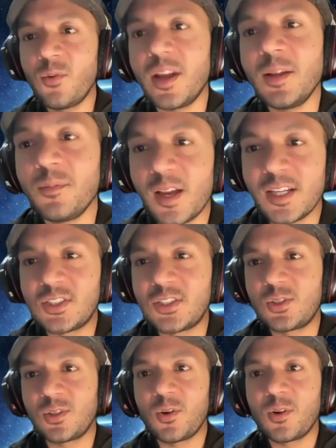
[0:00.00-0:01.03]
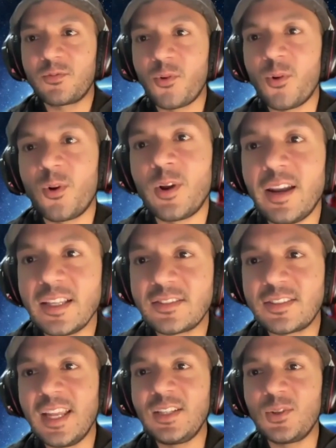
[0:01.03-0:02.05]
Thank you very much for
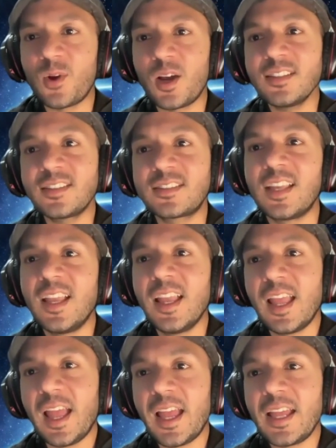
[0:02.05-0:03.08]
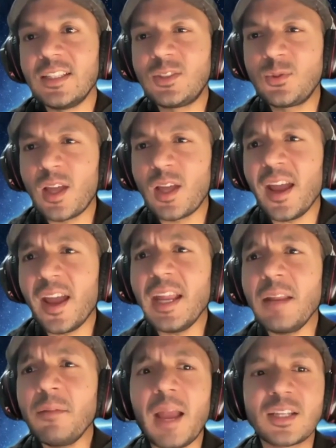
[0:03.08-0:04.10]
listening to us. And tonight
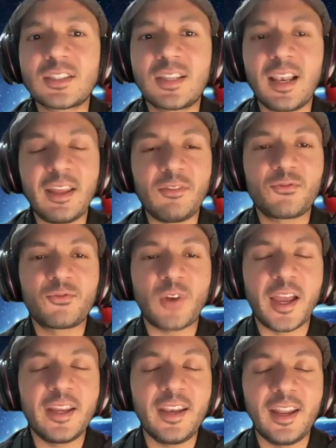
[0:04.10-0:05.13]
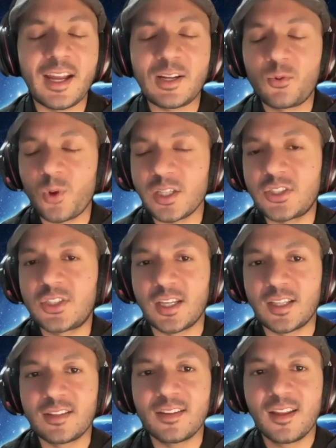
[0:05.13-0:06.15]
I'm actually finding a
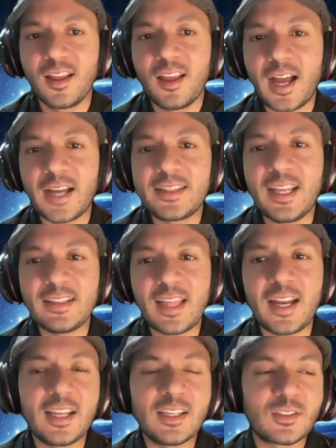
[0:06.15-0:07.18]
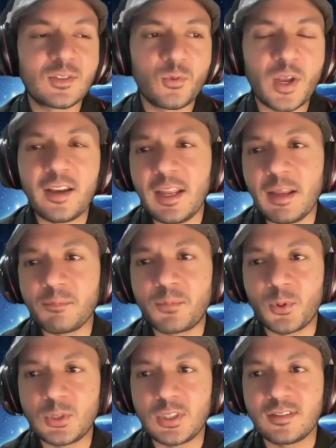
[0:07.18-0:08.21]
question. I think that is very
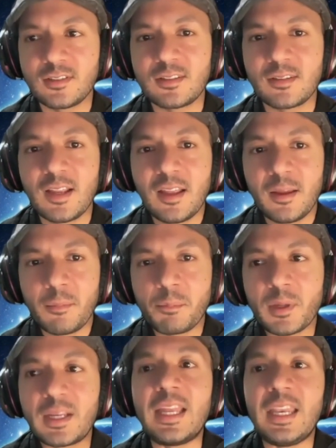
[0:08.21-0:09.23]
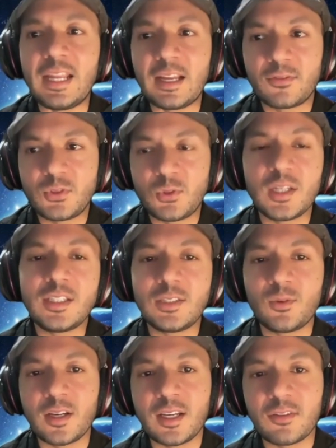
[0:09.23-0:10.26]
important beginning of
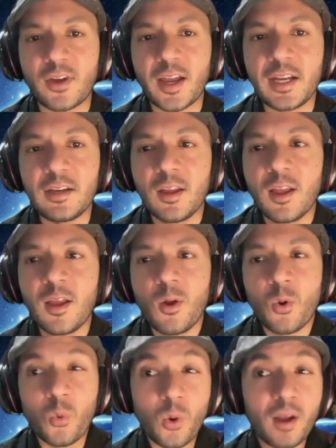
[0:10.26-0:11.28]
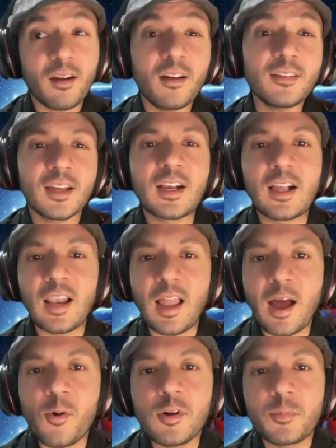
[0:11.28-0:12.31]
2025. What are the
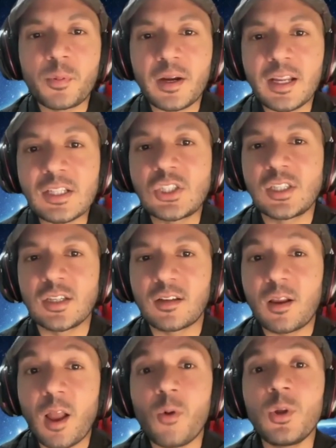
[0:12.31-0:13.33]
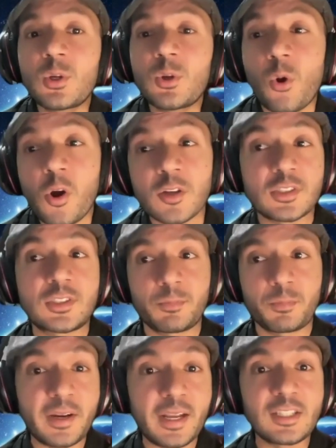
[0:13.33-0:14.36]
cloud
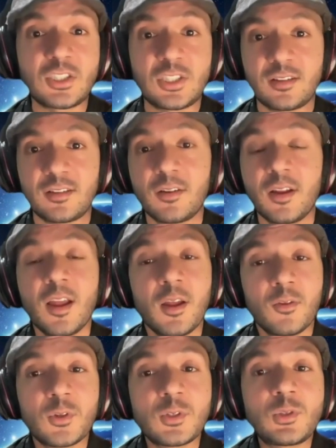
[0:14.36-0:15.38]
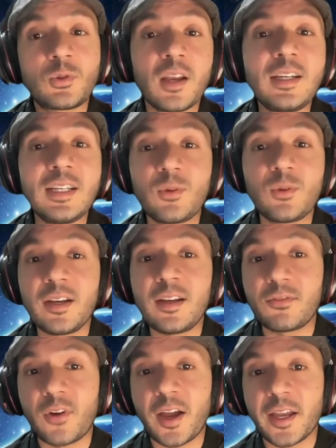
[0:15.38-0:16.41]
cost prediction for
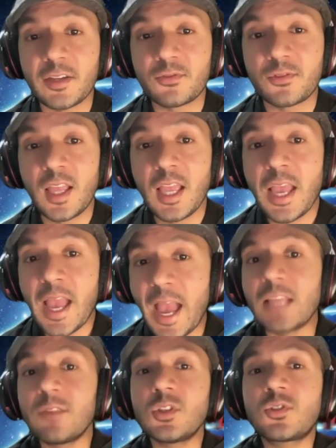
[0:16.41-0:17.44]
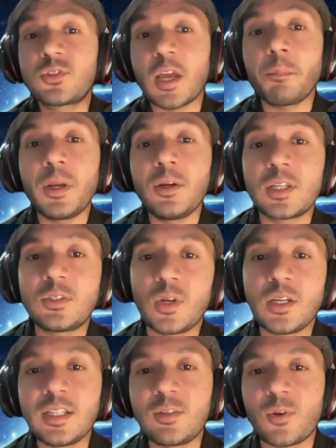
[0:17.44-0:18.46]
2025? As we step into the
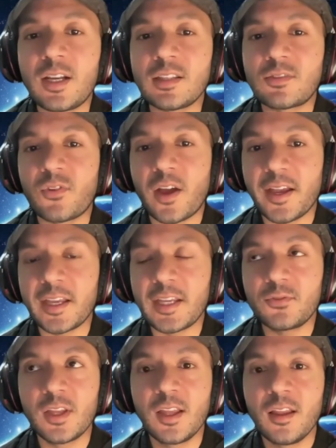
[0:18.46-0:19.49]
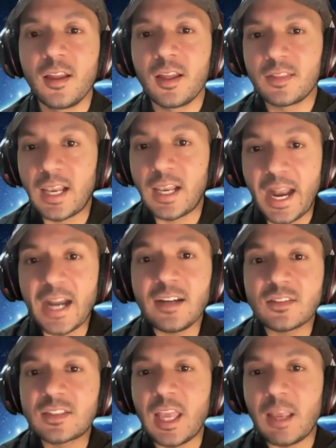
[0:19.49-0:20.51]
2025, the
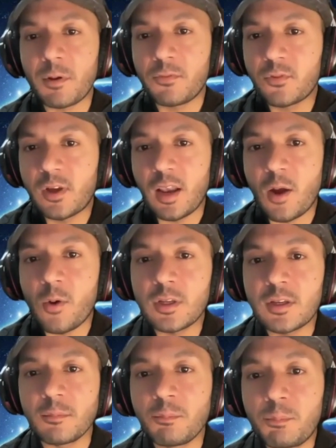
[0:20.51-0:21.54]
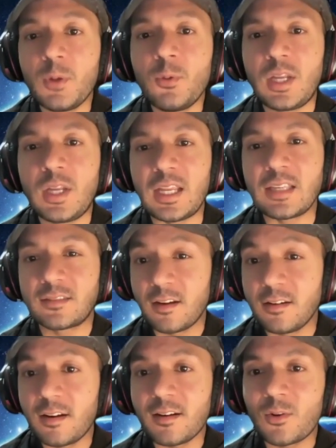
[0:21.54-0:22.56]
landscape of cloud computing is
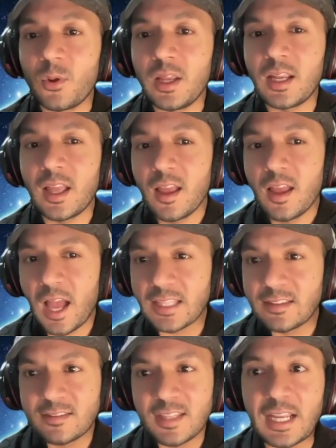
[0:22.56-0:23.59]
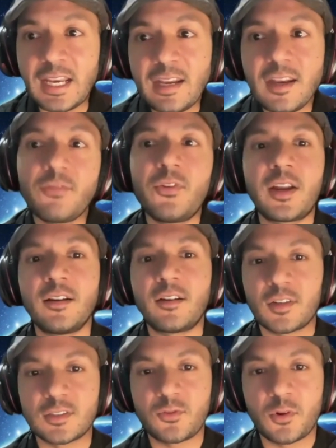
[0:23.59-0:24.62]
undergoing a significant
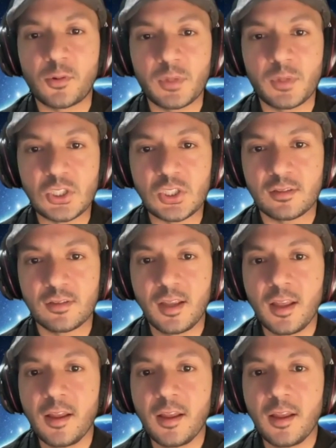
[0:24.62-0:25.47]
transformation.